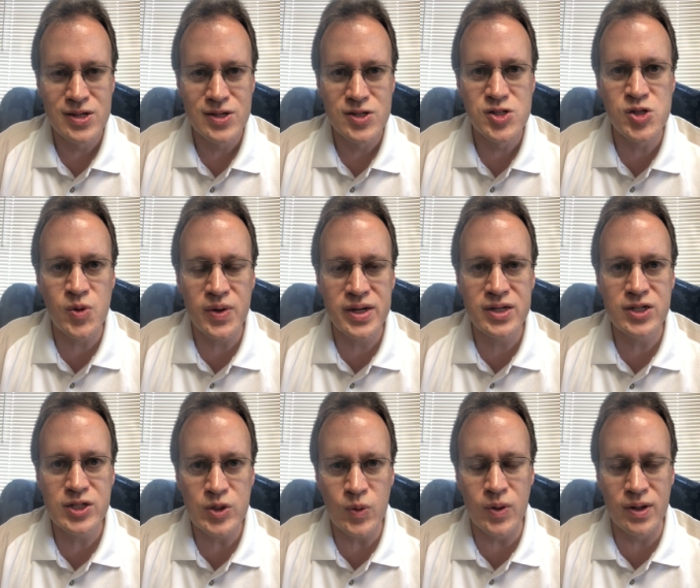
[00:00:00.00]
So in
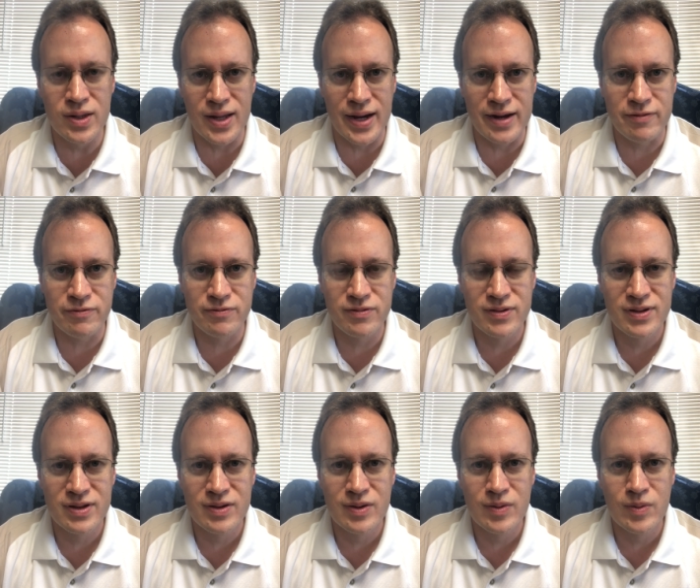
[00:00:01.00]
your life,
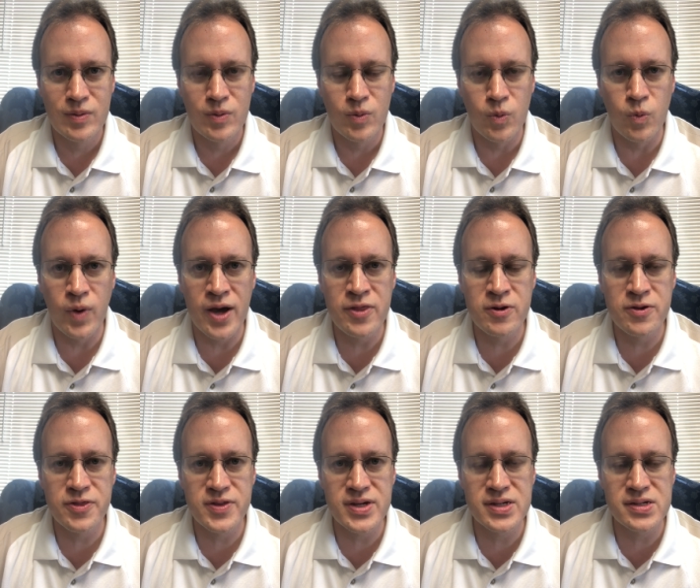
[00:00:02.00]
whether
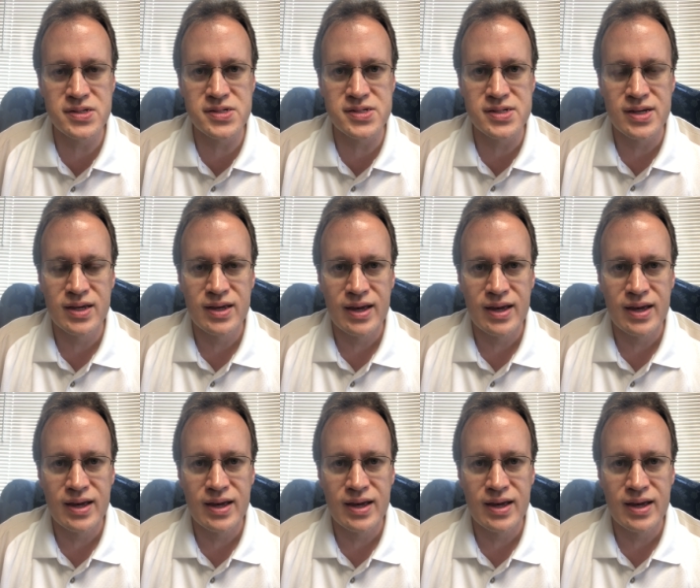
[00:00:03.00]
things